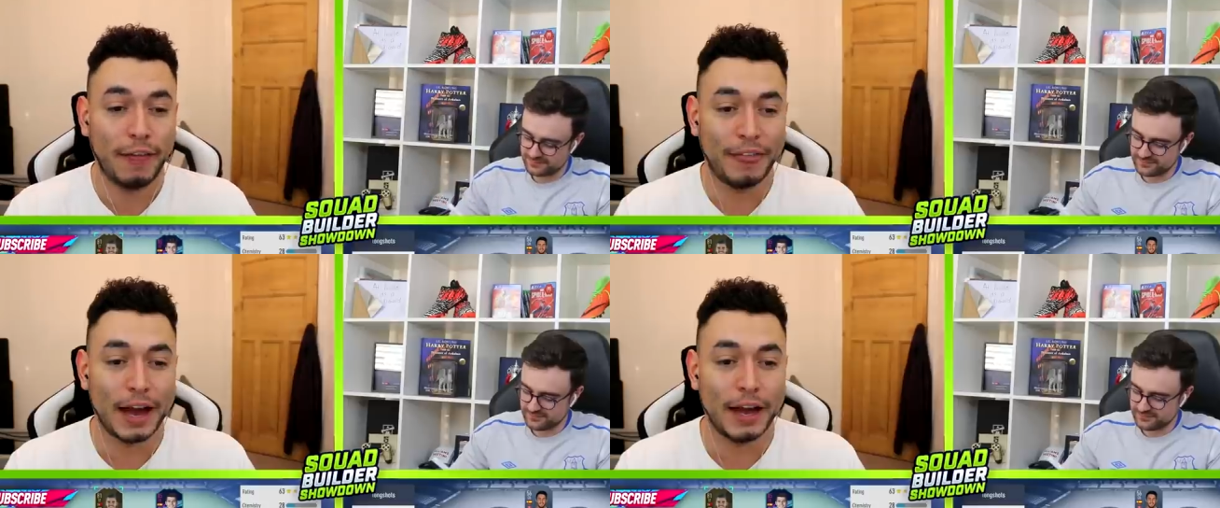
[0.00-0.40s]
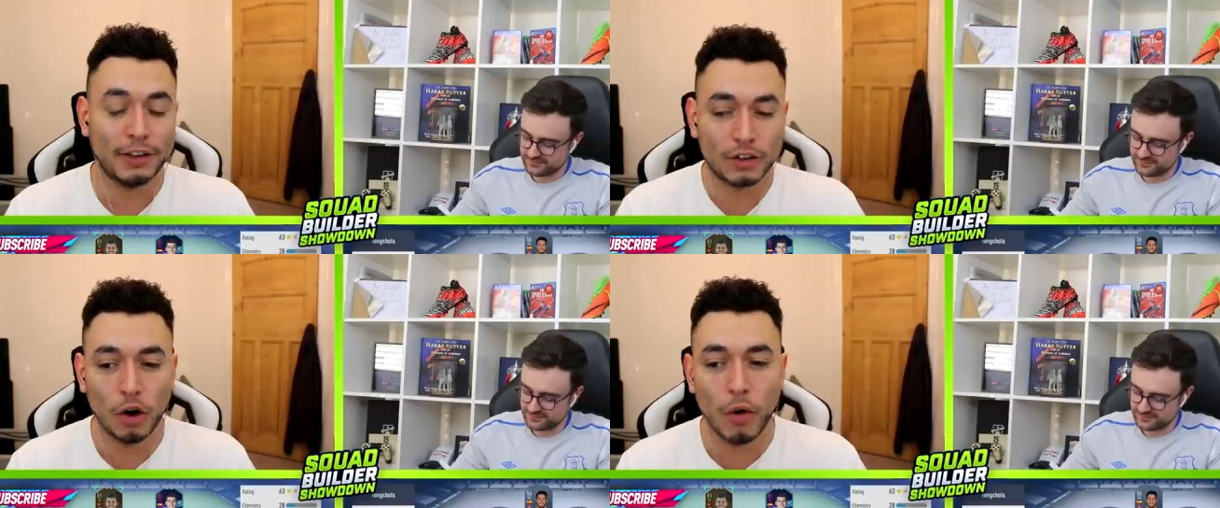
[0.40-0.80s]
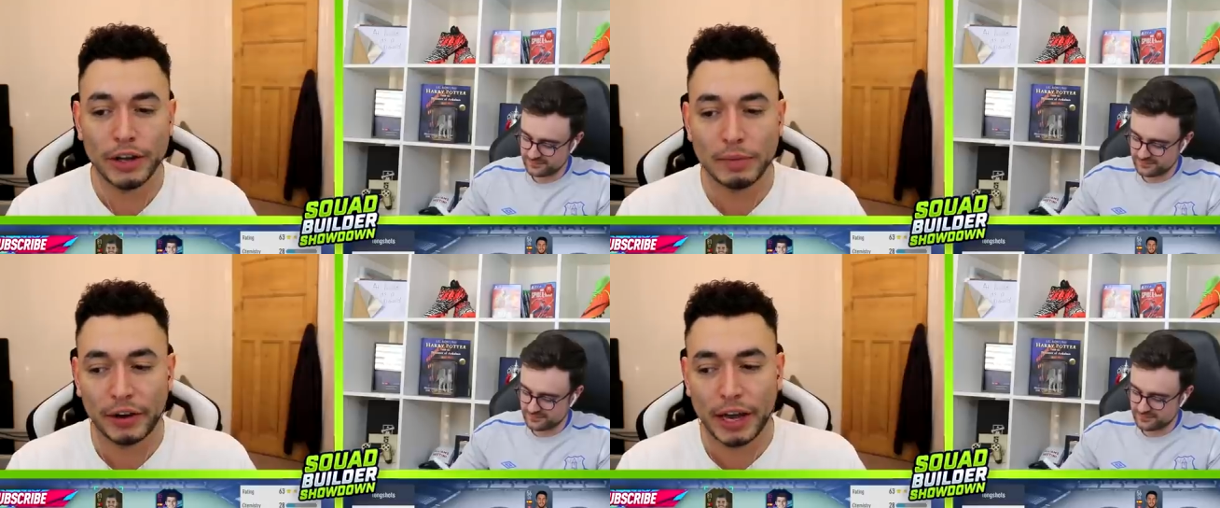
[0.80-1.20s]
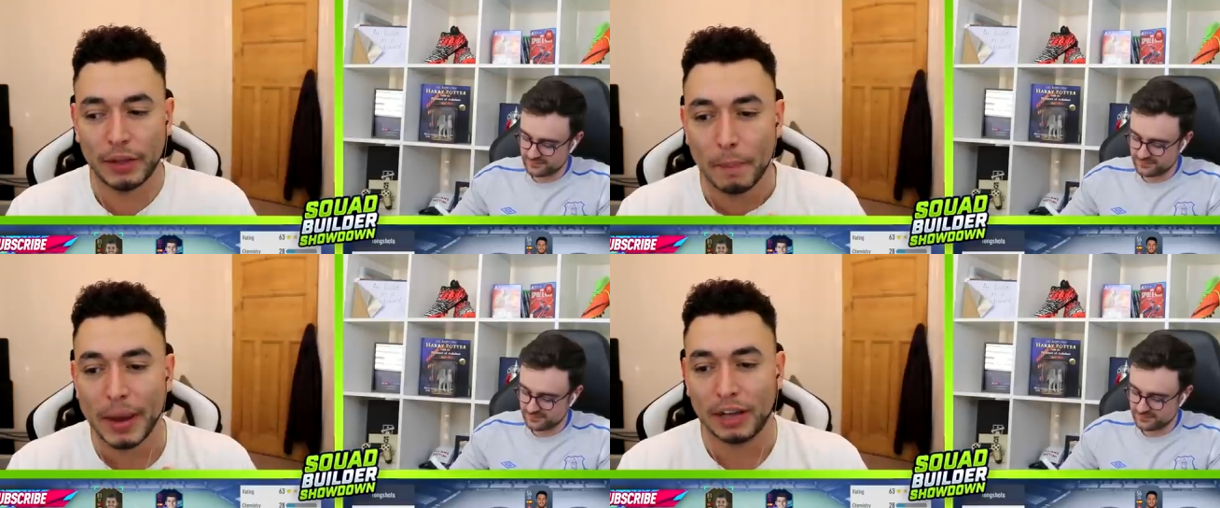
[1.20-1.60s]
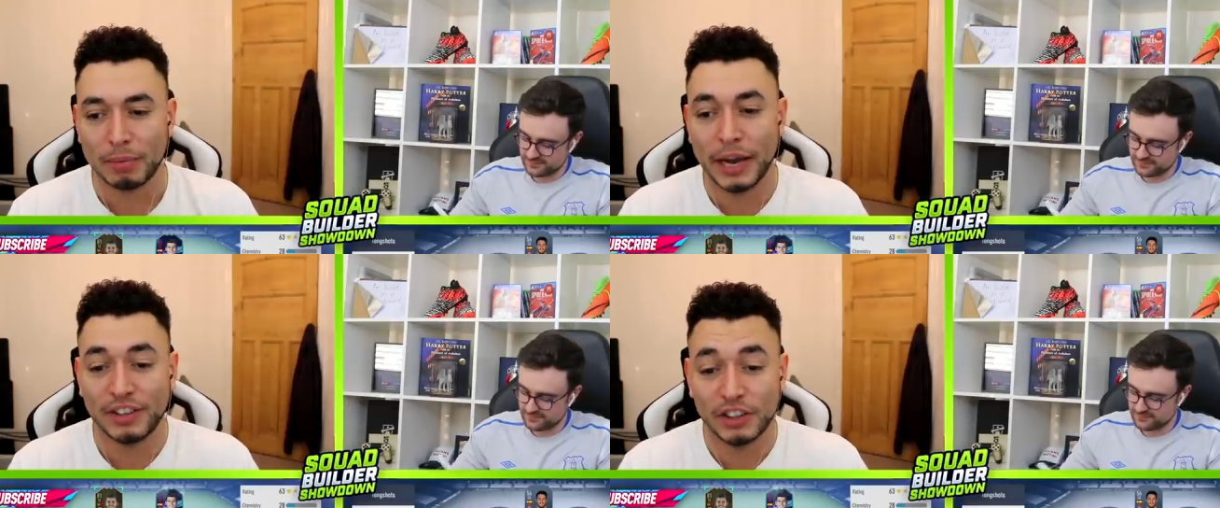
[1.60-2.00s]
Speaker 1: that it's not always about getting the best
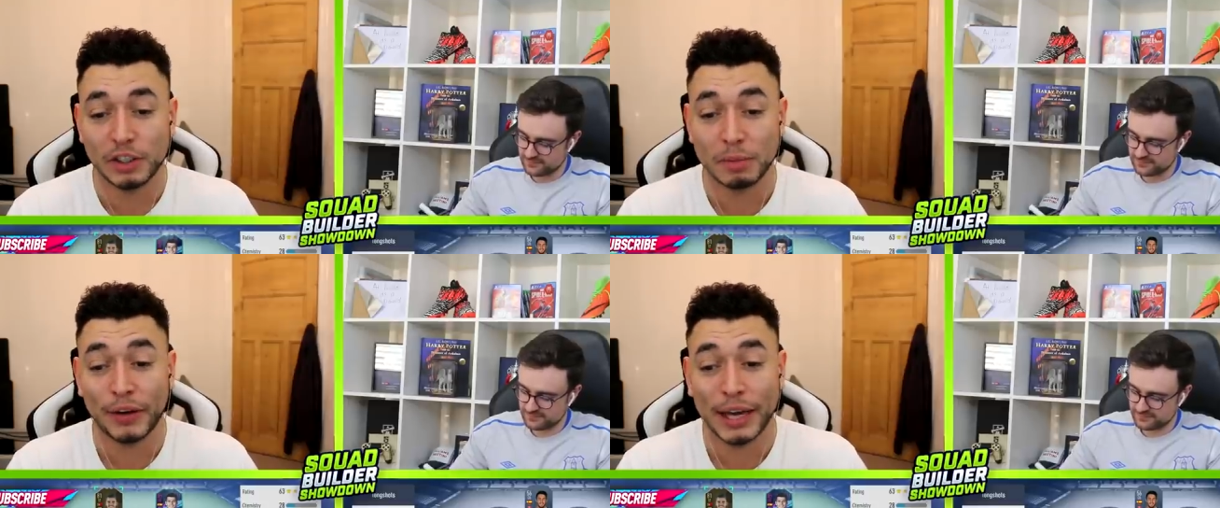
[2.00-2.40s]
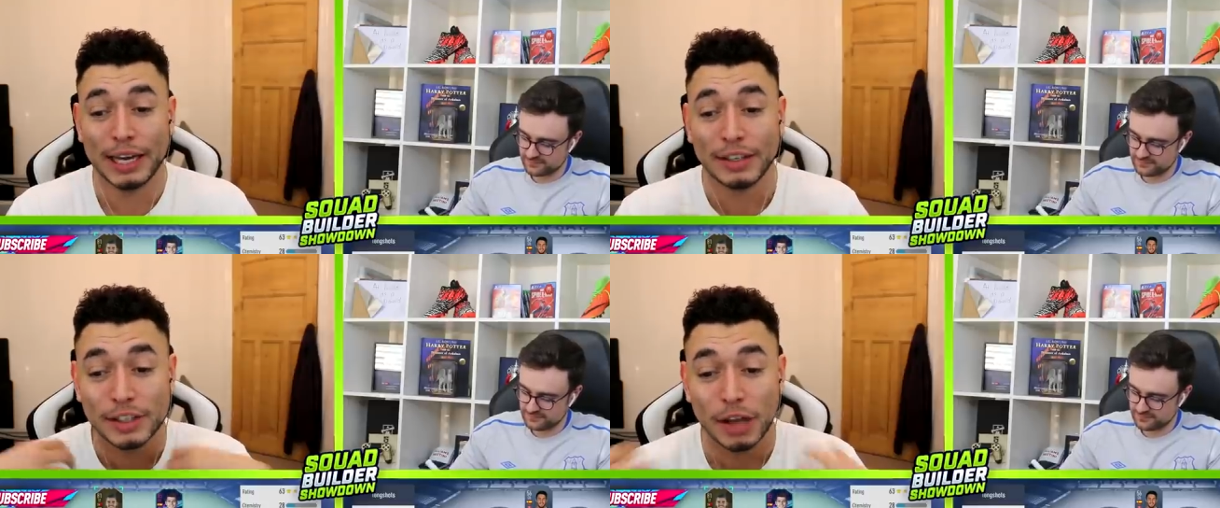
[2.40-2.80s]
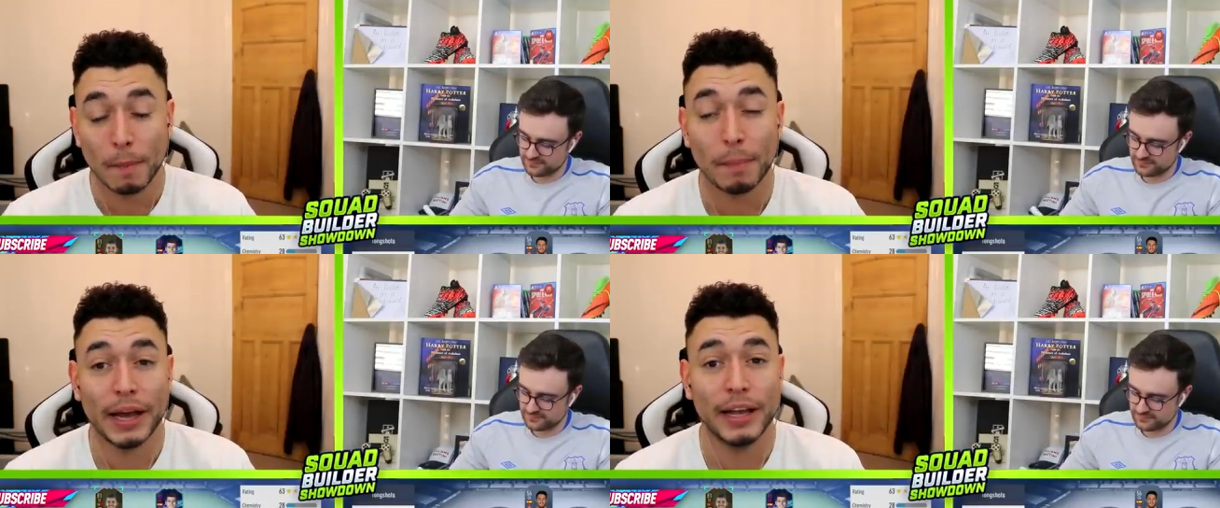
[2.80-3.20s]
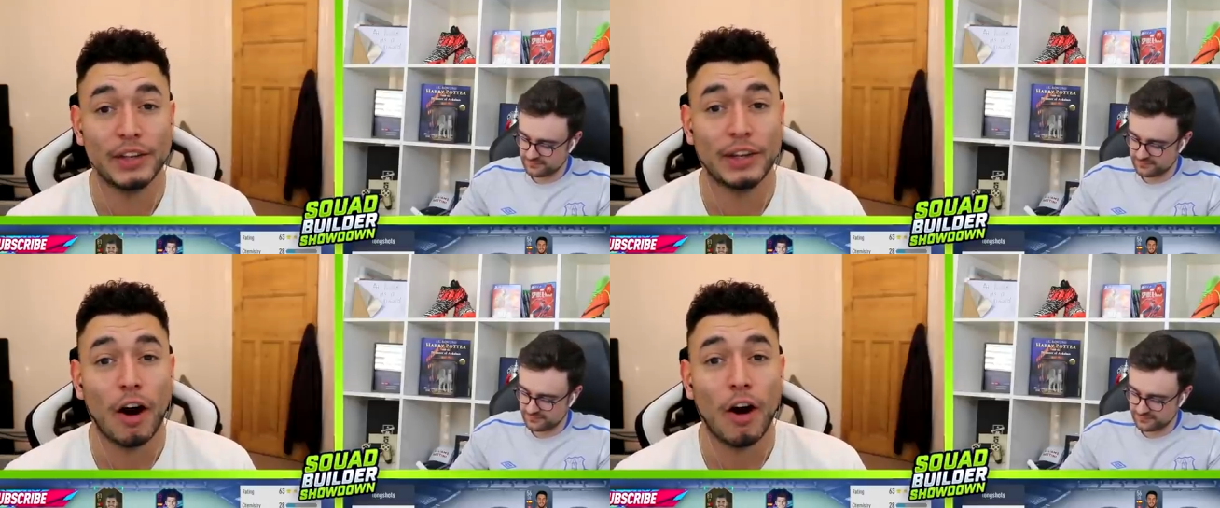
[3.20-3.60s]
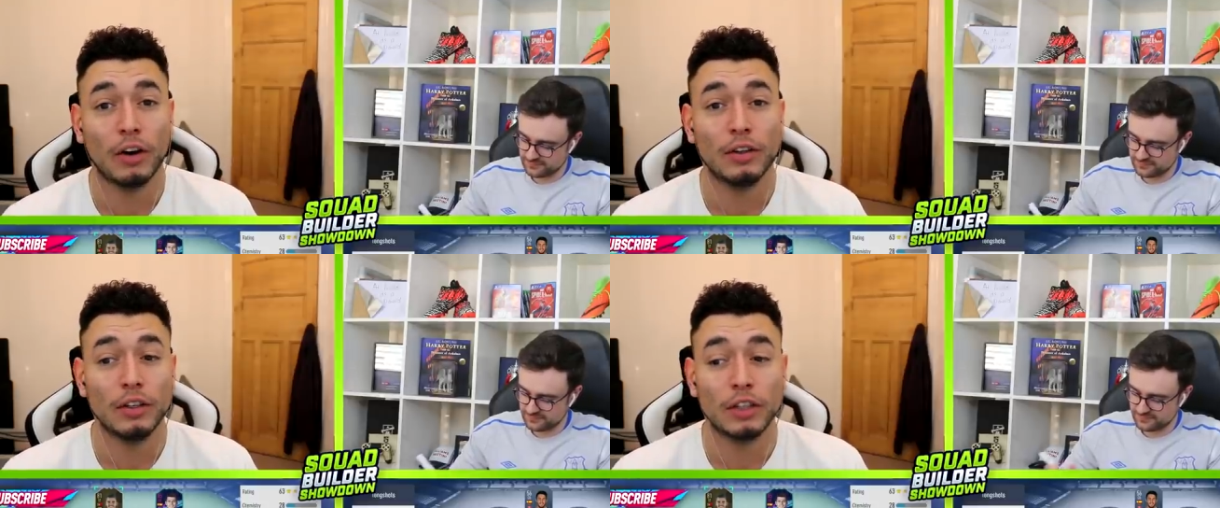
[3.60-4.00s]
players in, it's just about getting some players in that
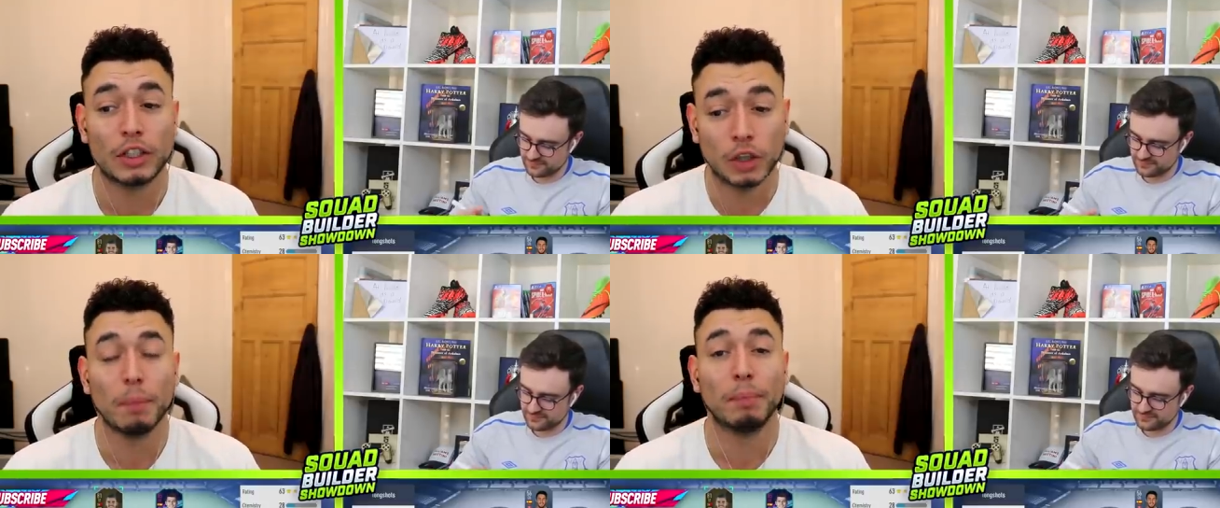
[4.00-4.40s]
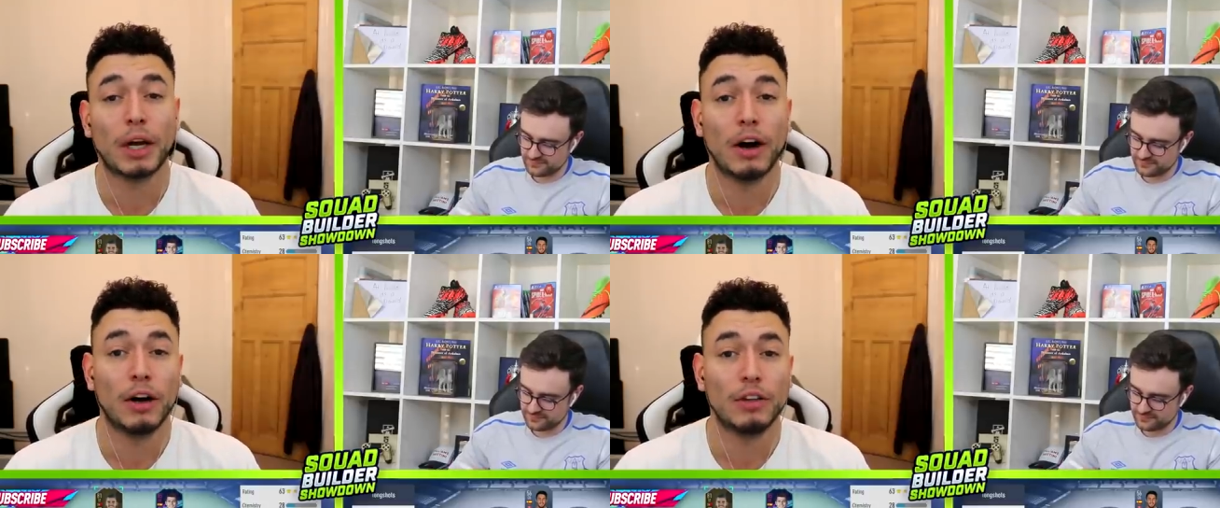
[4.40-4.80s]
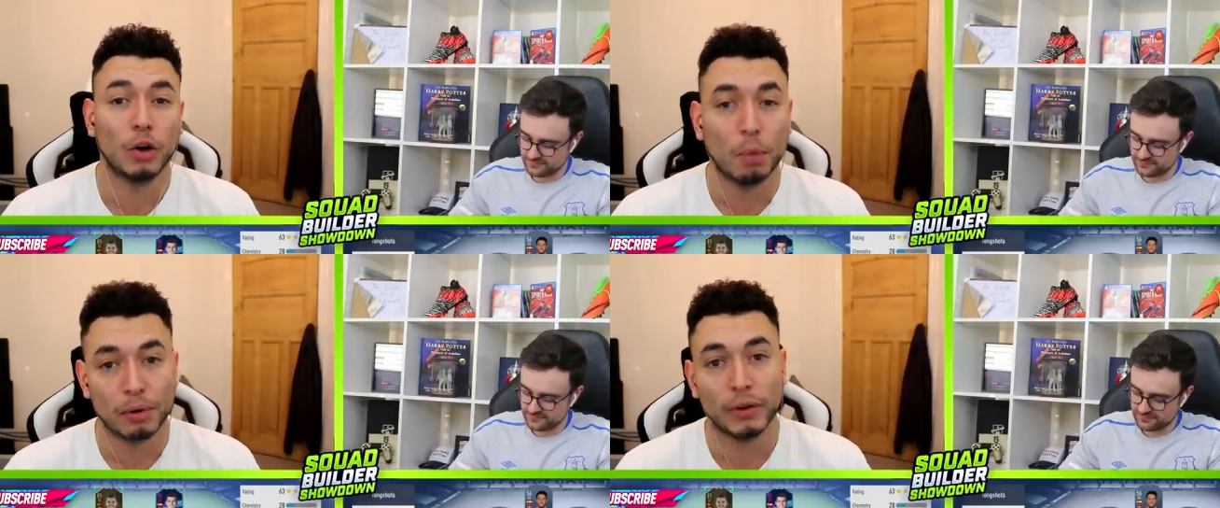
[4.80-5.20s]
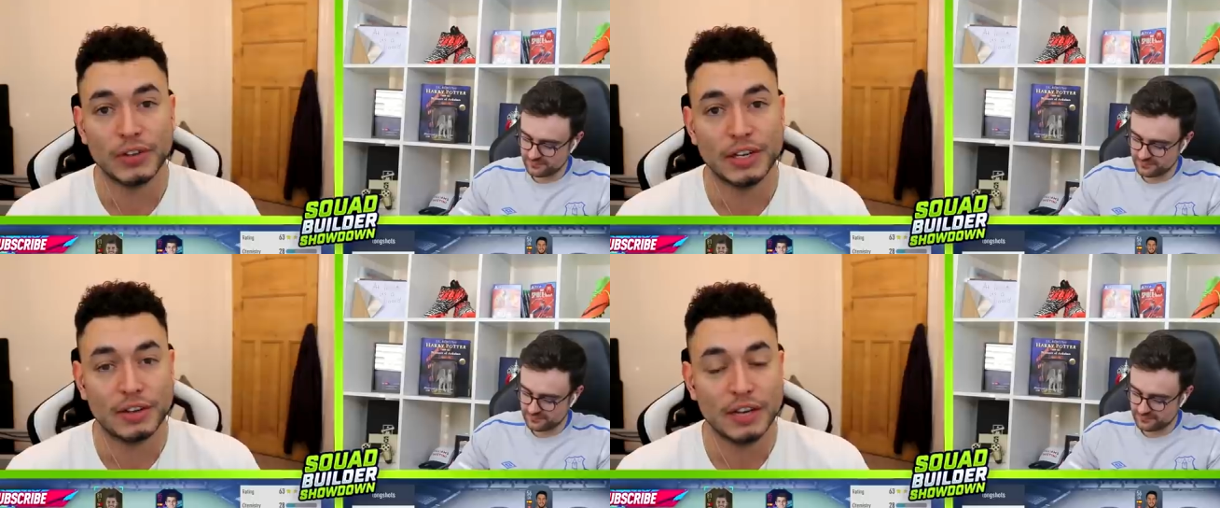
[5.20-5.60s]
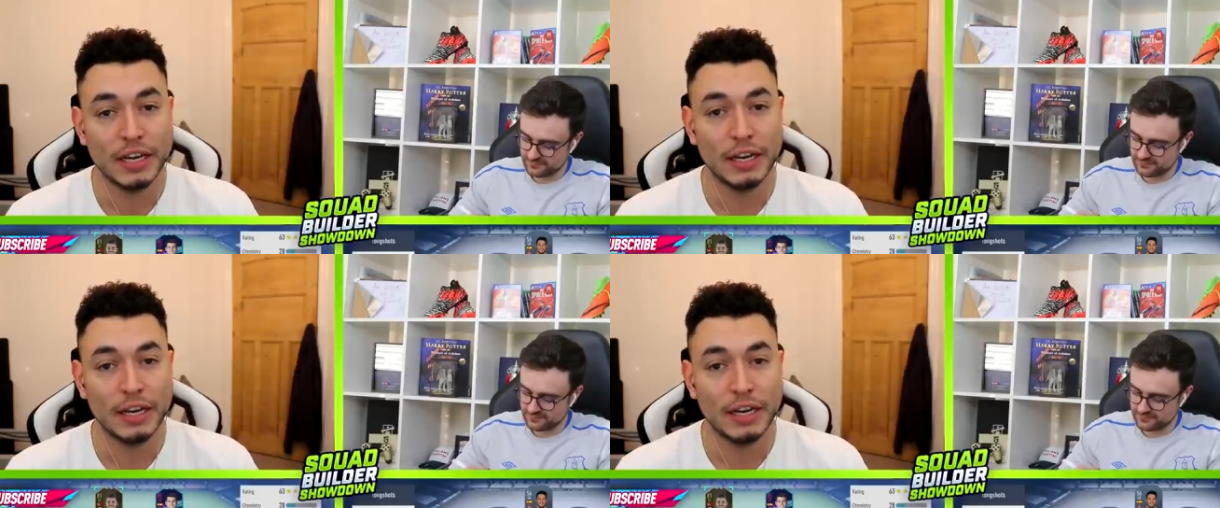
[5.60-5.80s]
aren't trump cards or bronzes.